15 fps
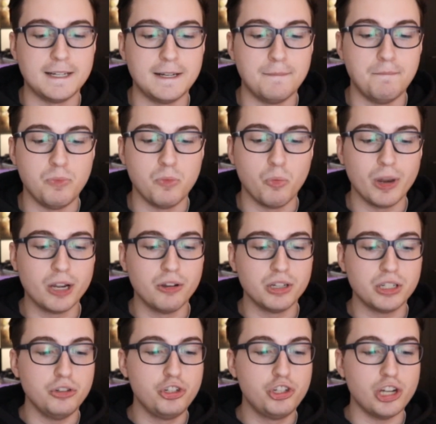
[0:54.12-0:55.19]
we're
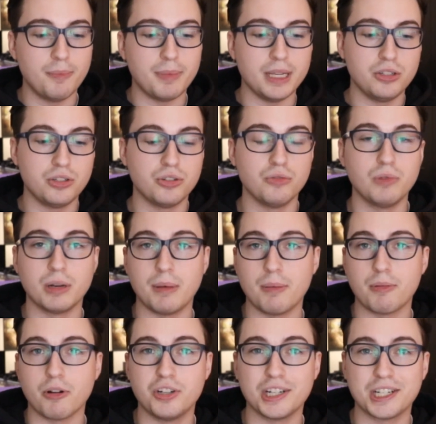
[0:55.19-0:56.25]
going to jump into one
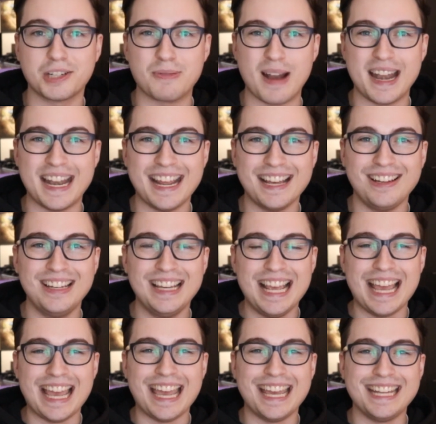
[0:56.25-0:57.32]
of my projects right now
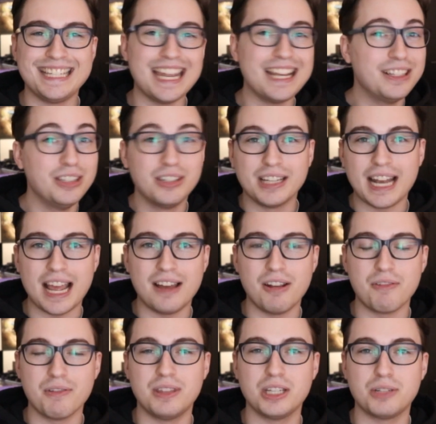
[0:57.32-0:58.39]
and take a look at
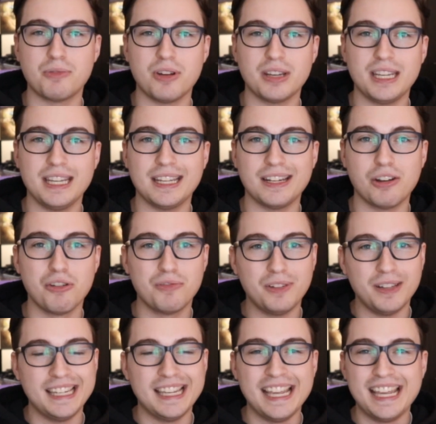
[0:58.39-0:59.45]
how everything's working, and
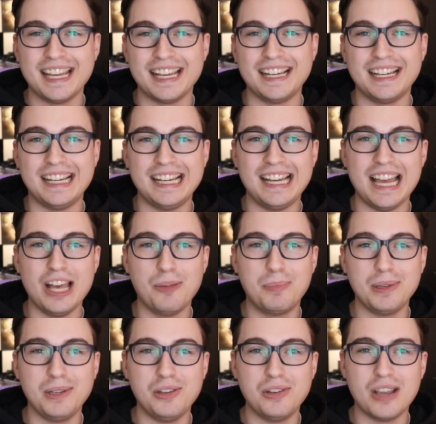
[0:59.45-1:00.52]
hopefully
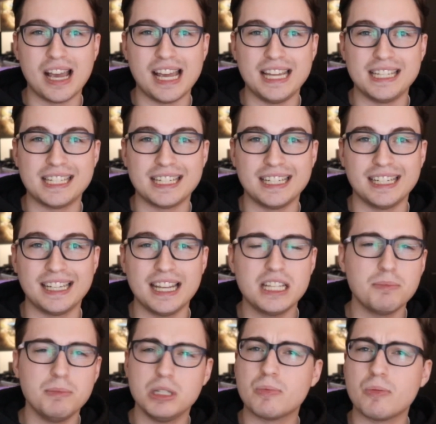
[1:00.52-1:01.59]
helping you guys
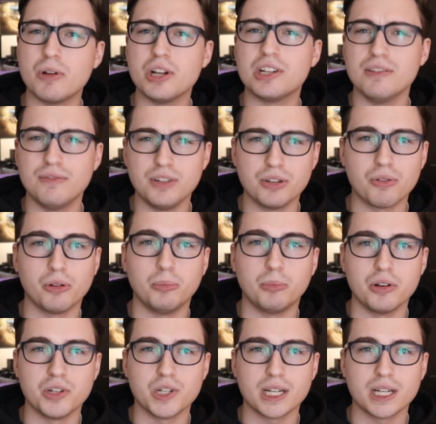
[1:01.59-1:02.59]
gain some inspiration for your own